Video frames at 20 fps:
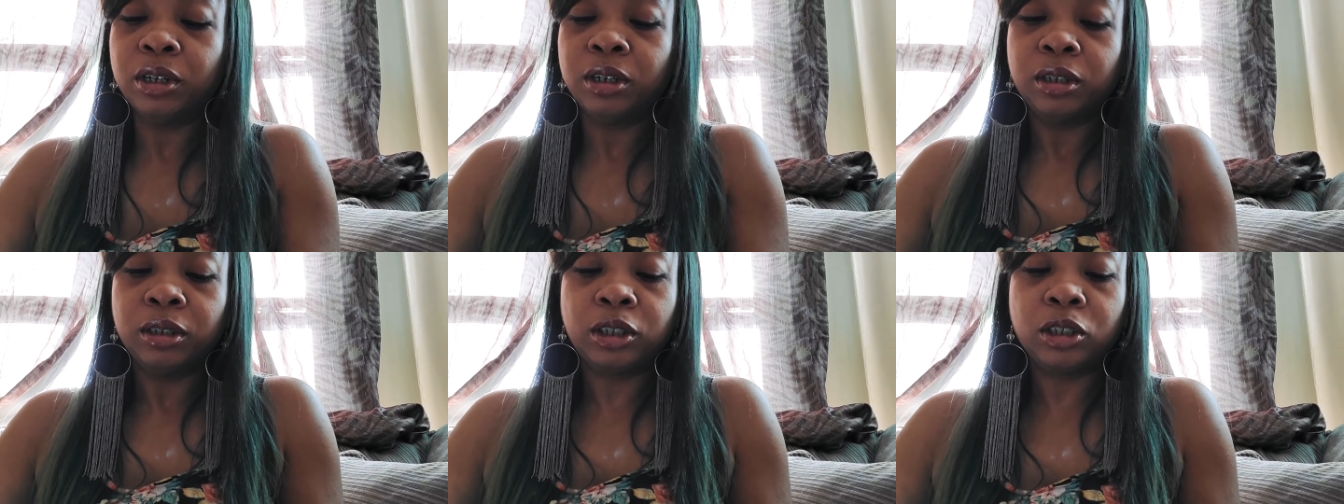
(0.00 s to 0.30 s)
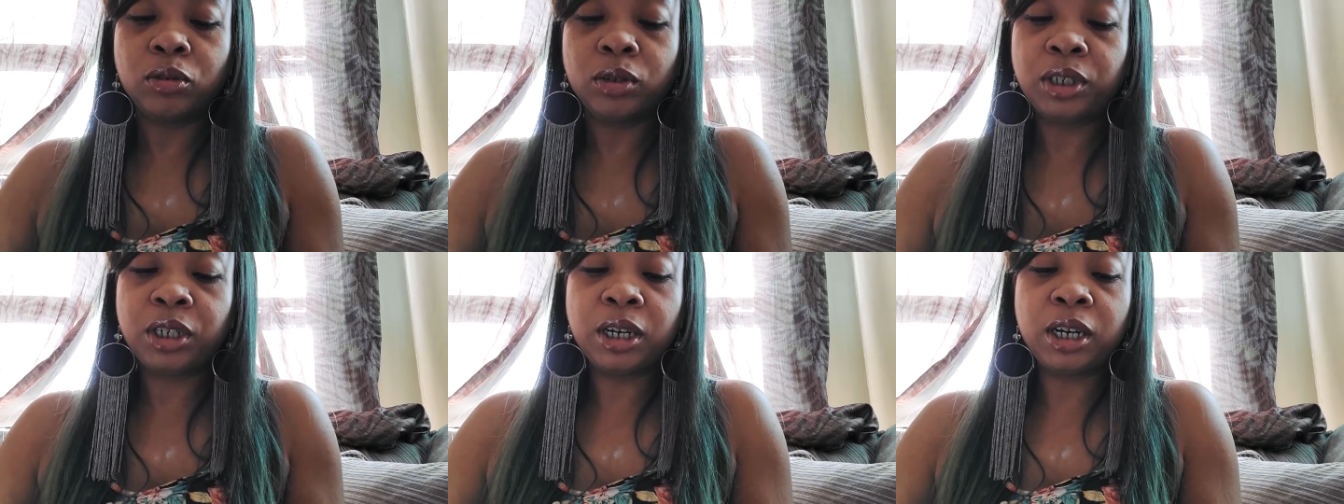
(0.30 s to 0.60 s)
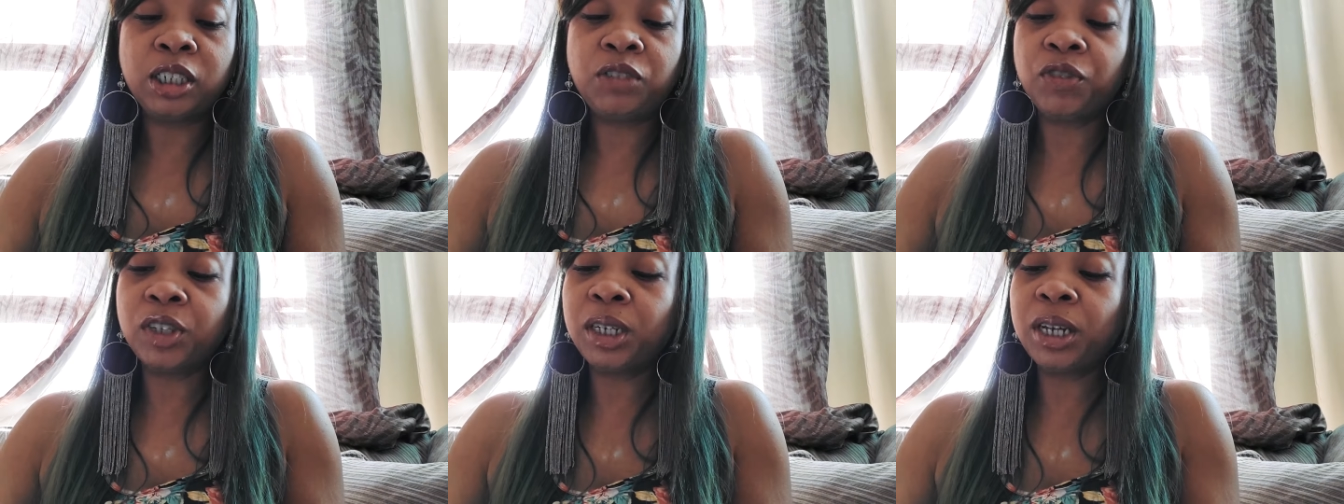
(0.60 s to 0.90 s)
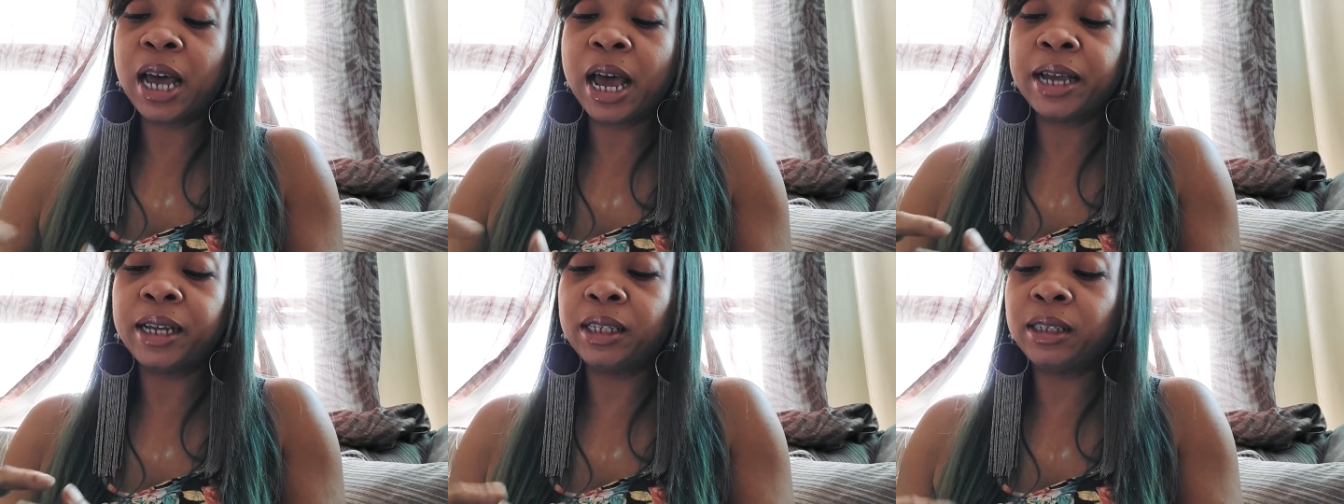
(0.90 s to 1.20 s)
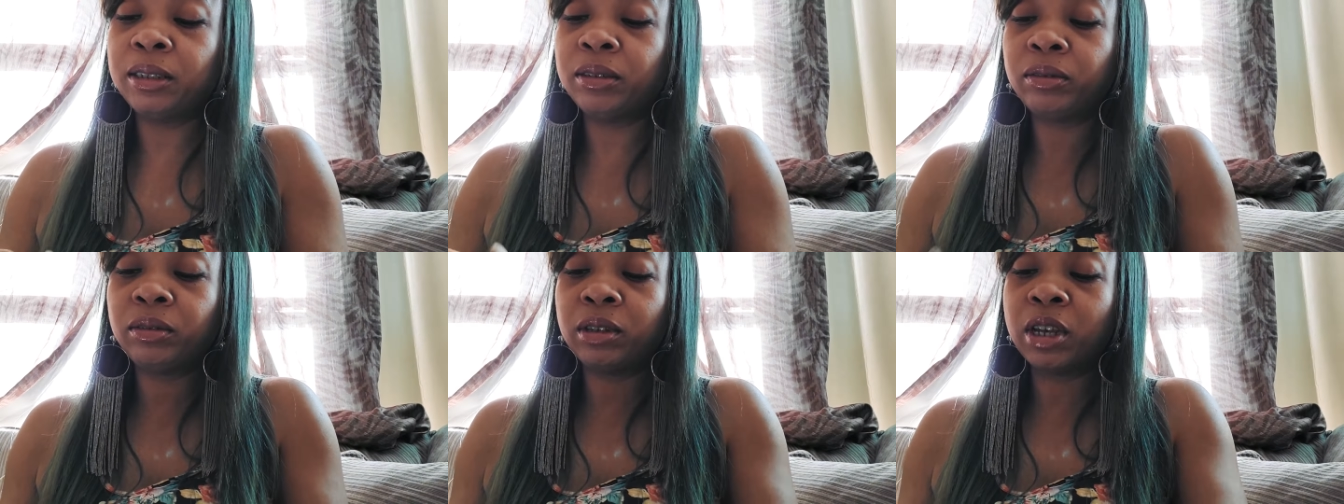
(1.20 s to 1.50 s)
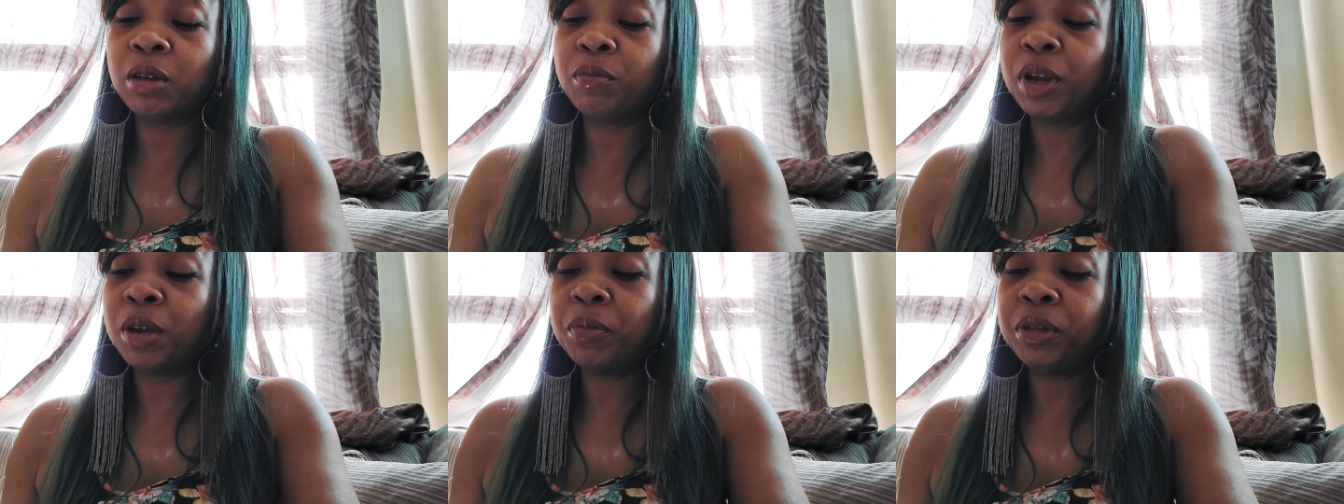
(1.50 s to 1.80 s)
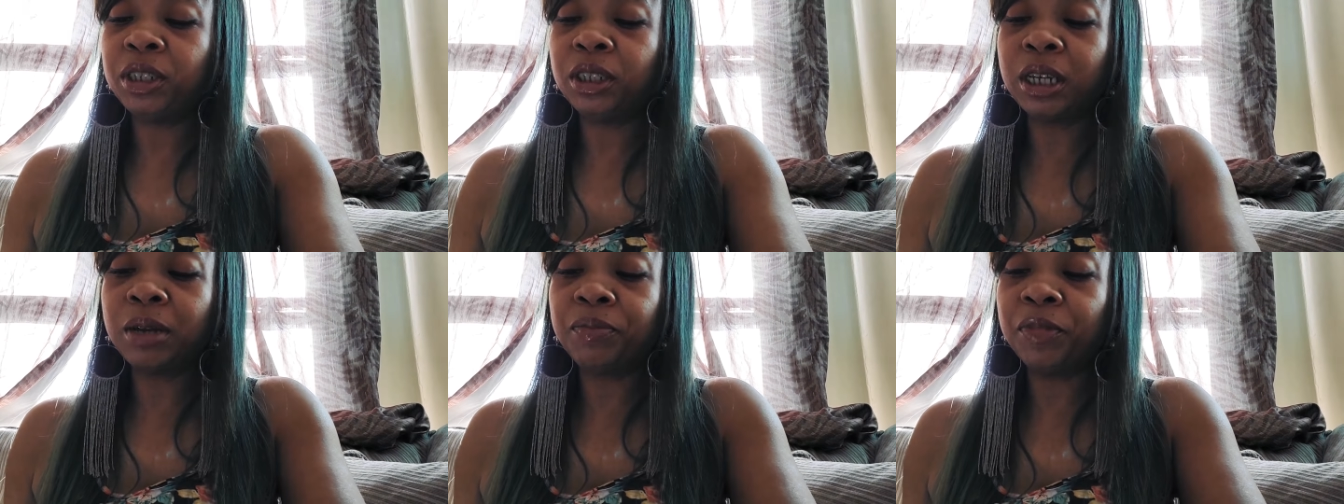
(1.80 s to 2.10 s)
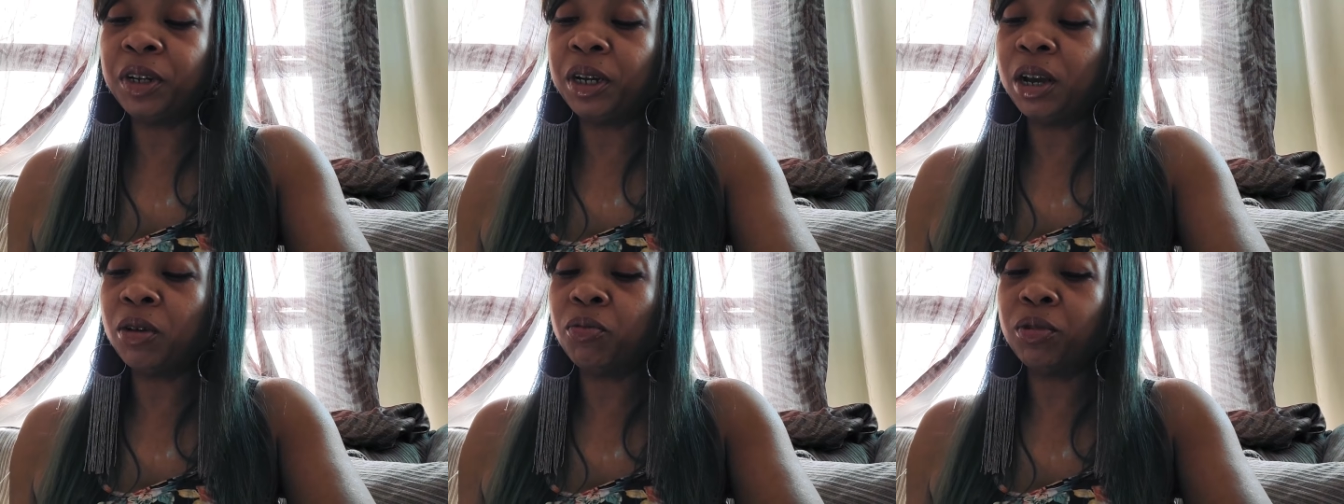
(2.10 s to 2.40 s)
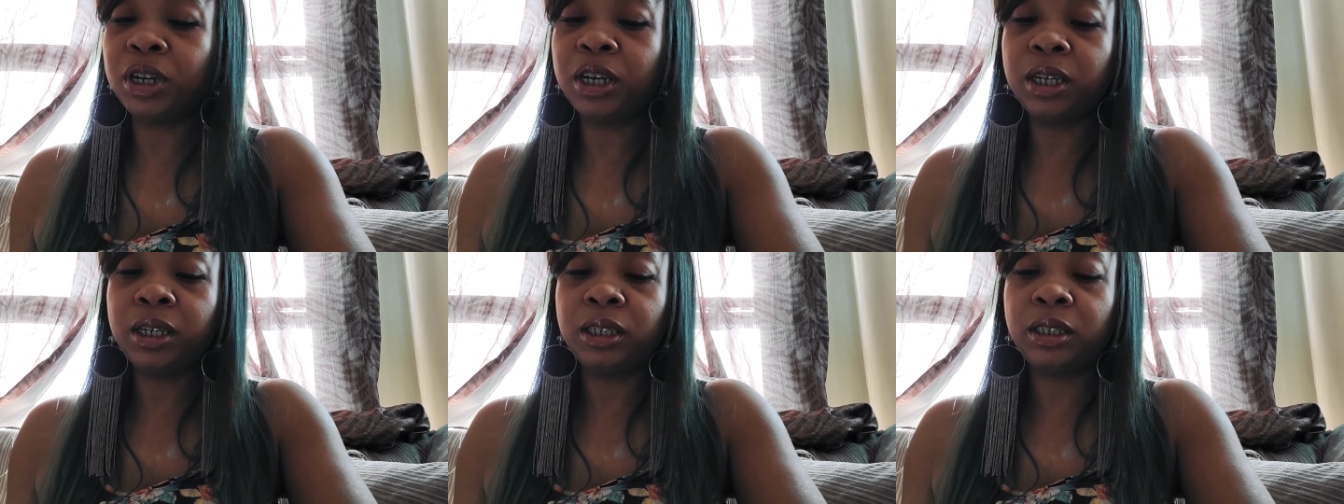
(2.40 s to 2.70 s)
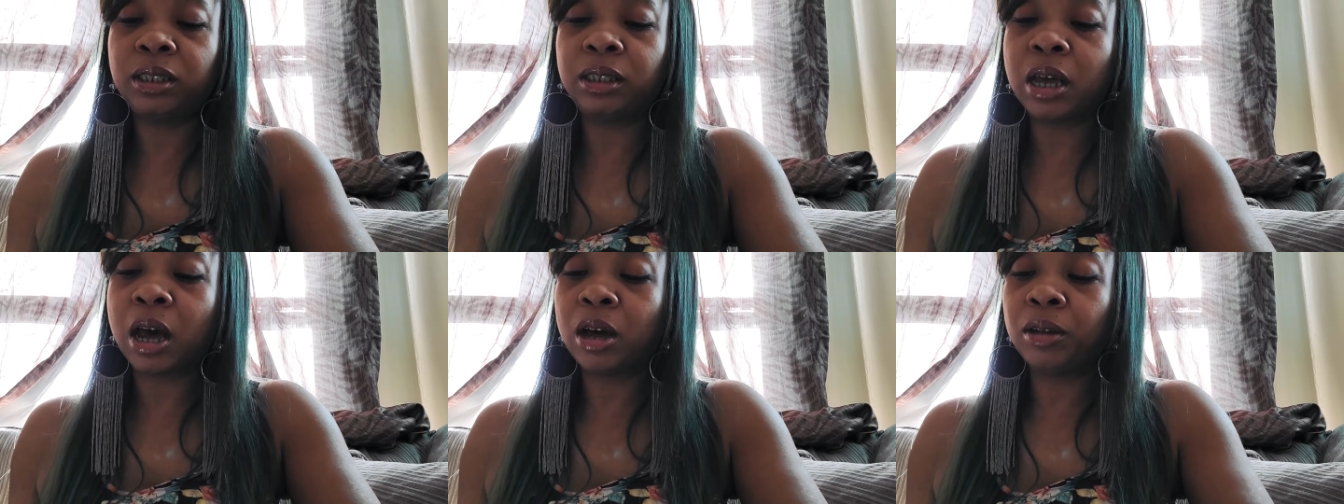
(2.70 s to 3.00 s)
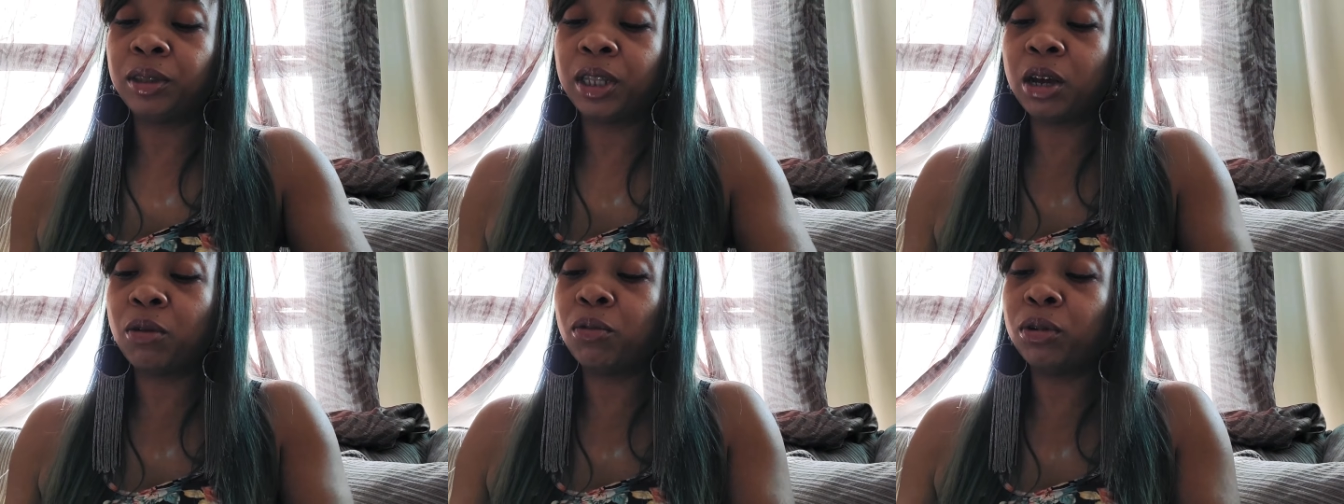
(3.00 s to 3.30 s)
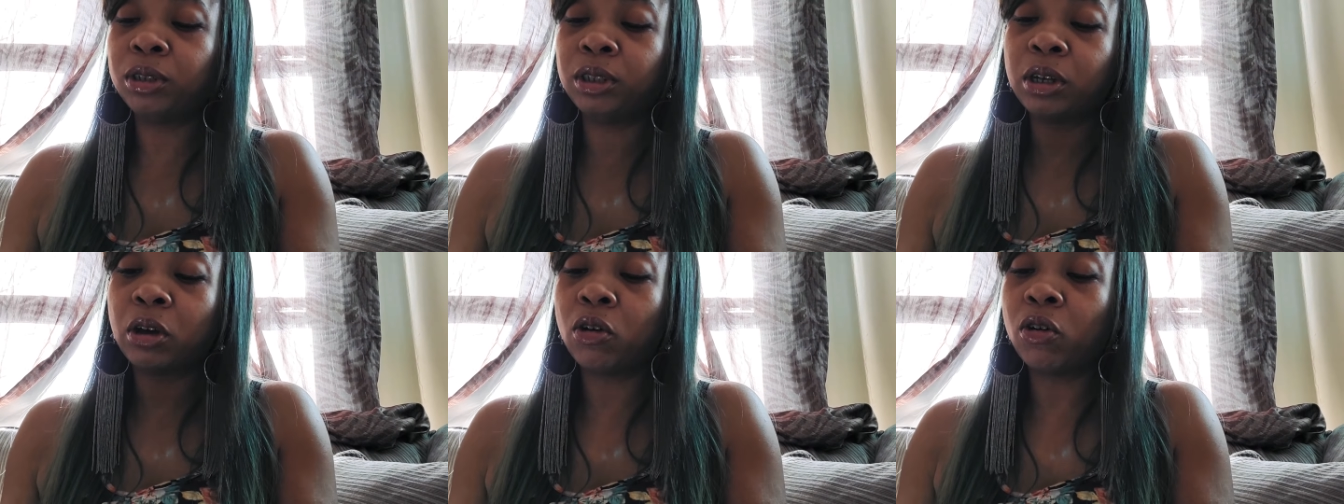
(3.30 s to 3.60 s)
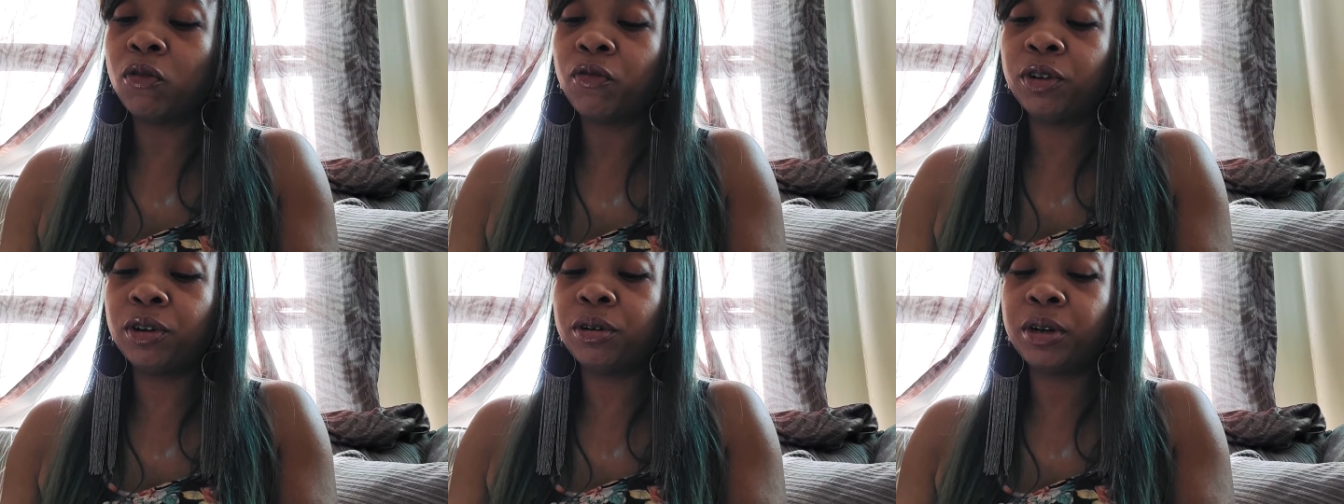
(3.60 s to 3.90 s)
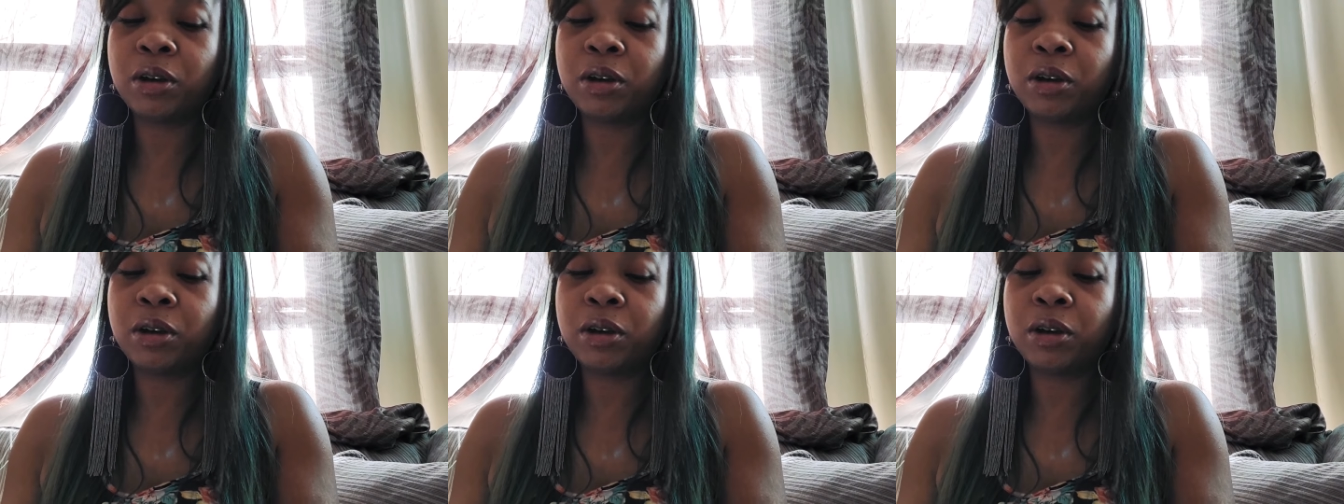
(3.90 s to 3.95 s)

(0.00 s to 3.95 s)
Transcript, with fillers: So it does feel like there may be something that we thought that was over,